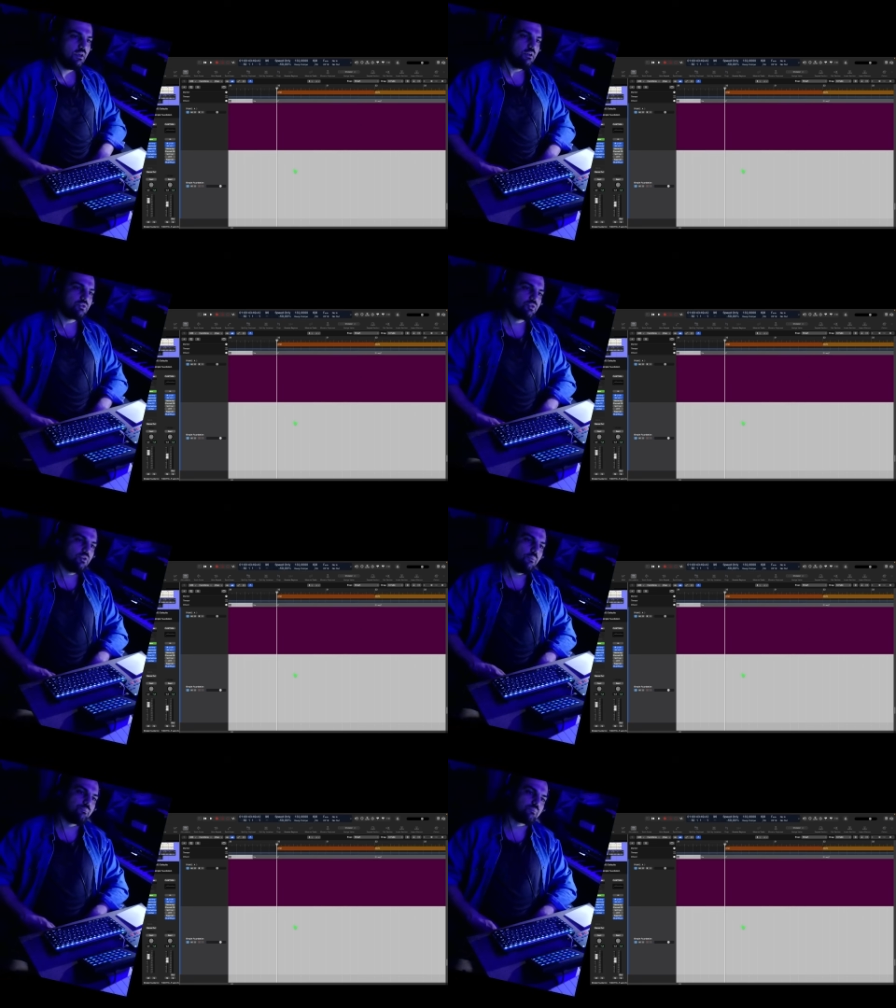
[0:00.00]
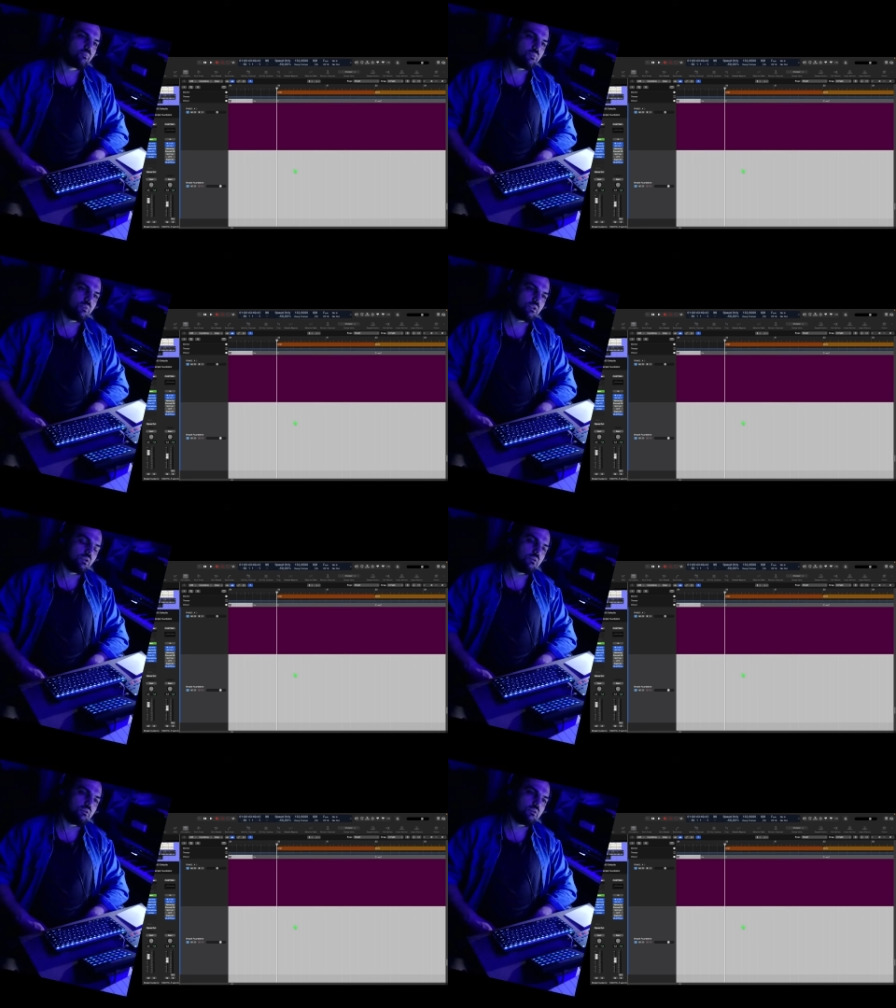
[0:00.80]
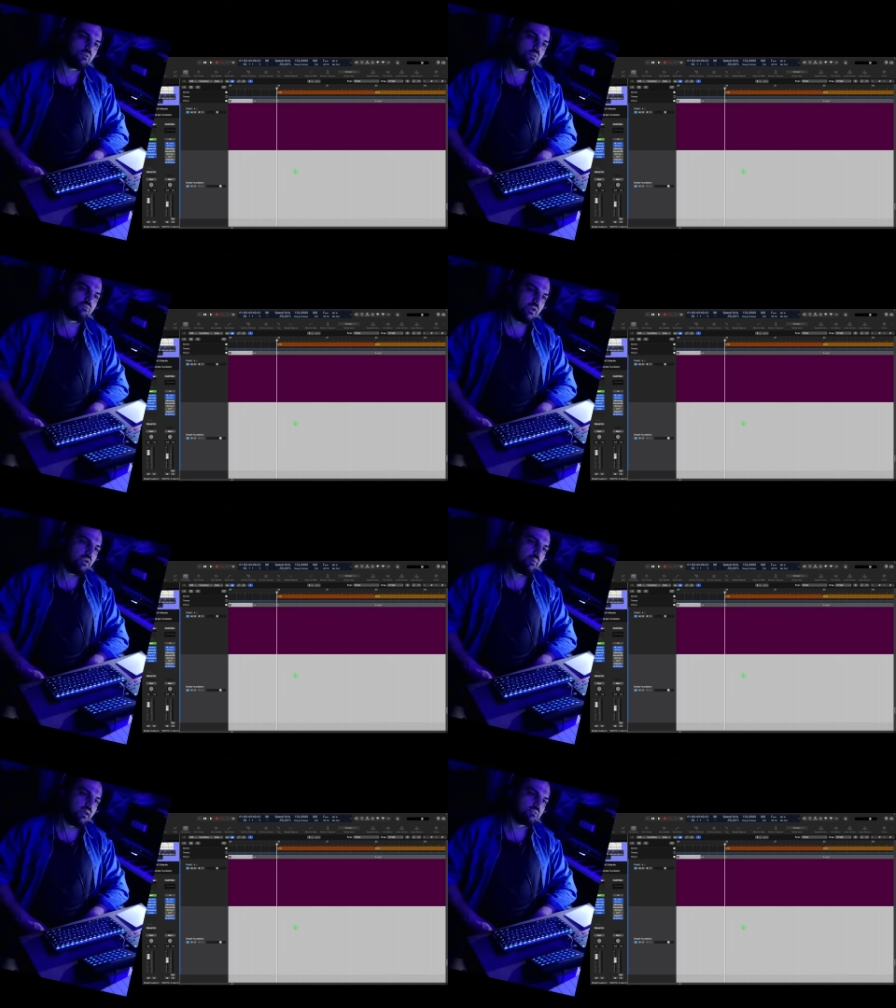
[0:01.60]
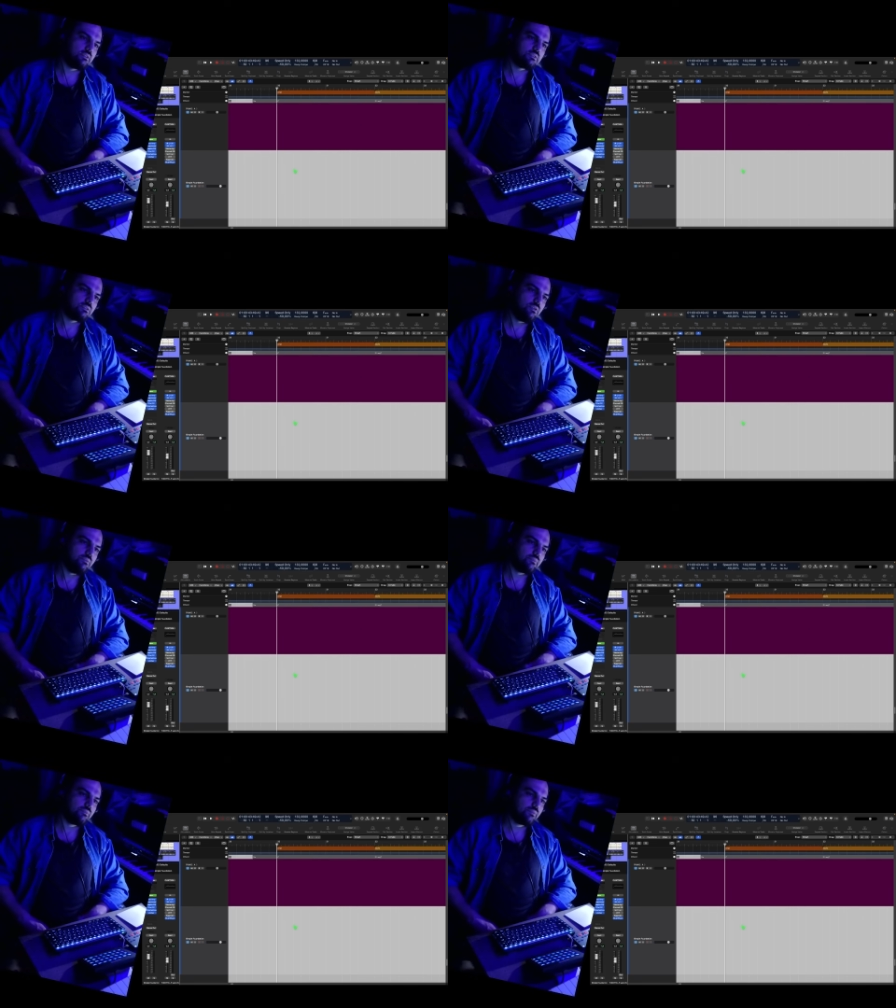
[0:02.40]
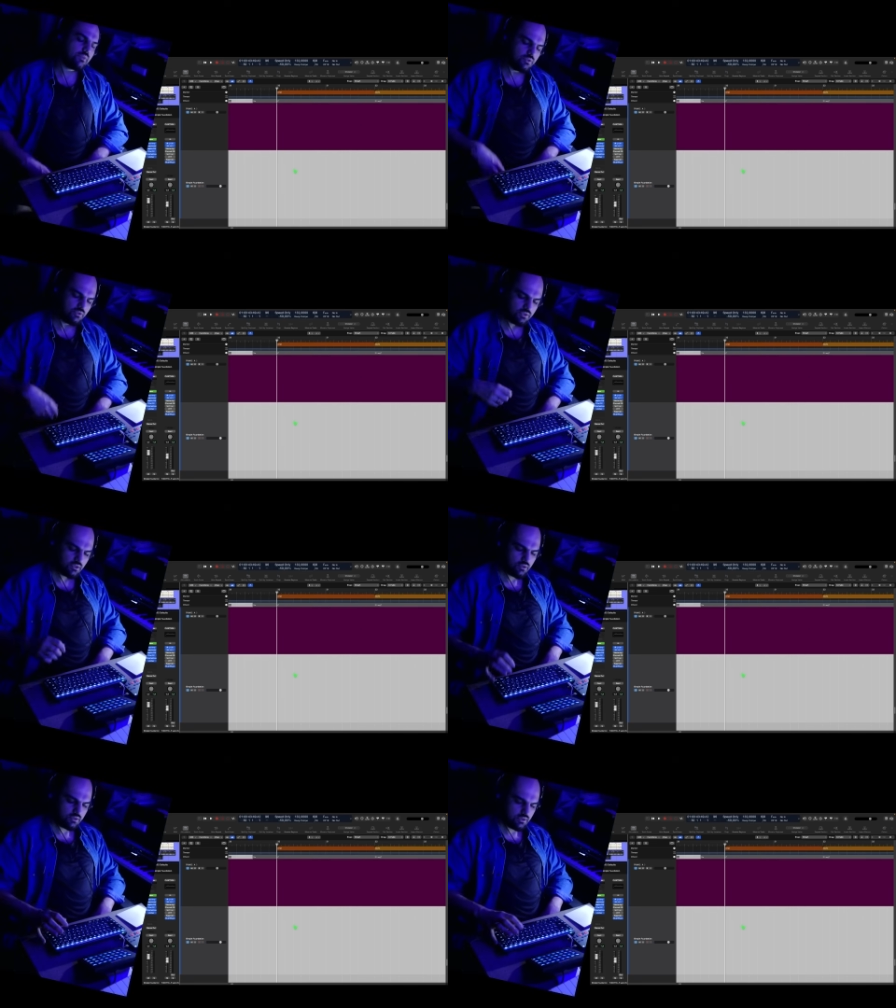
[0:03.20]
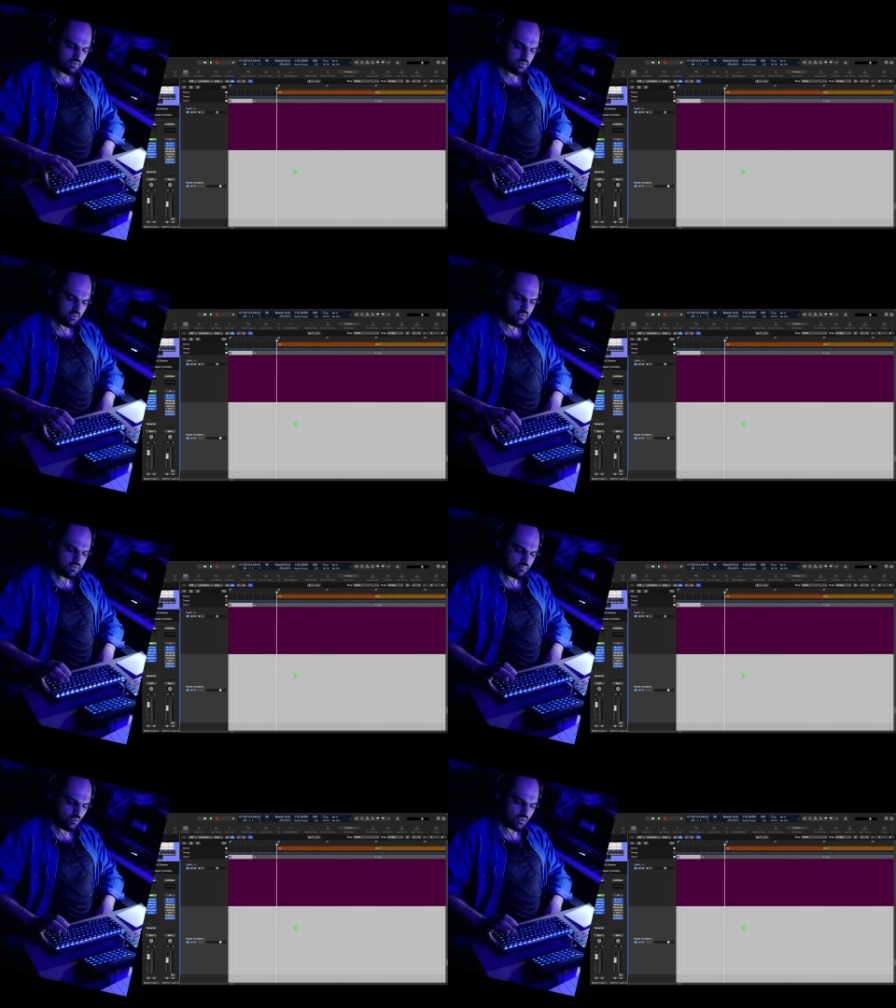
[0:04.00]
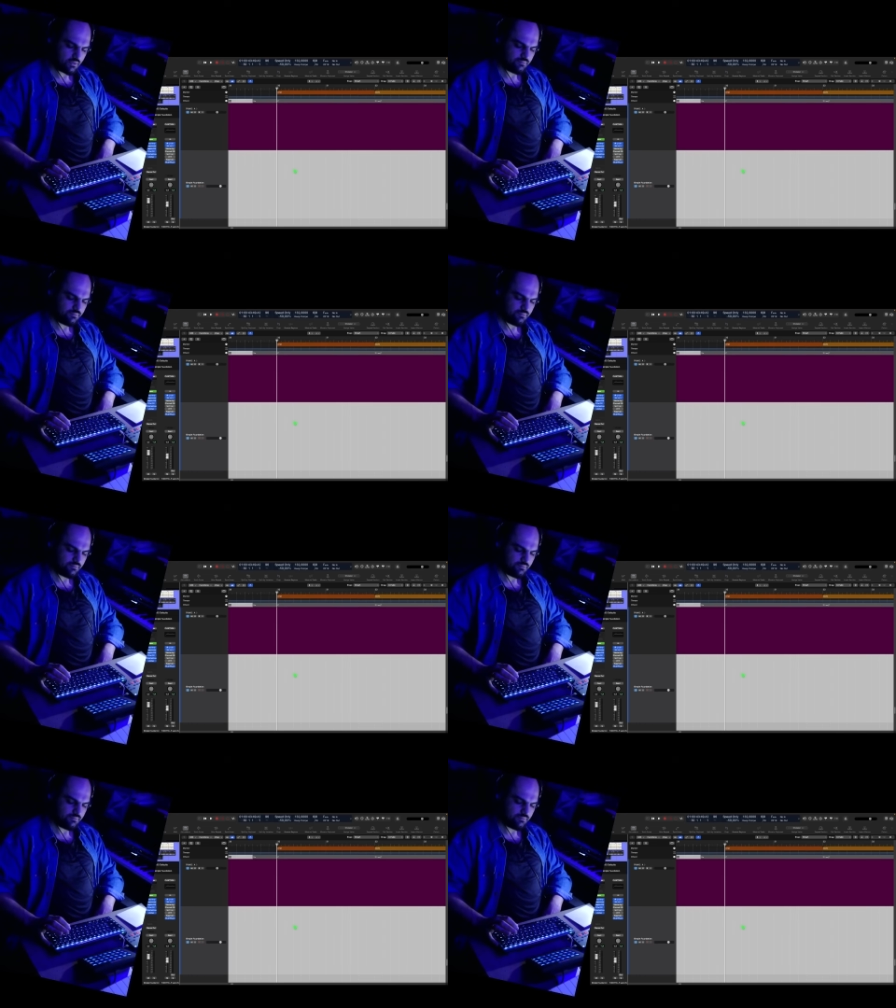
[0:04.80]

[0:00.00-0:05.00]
So very bad this, no? So the it doesn't work.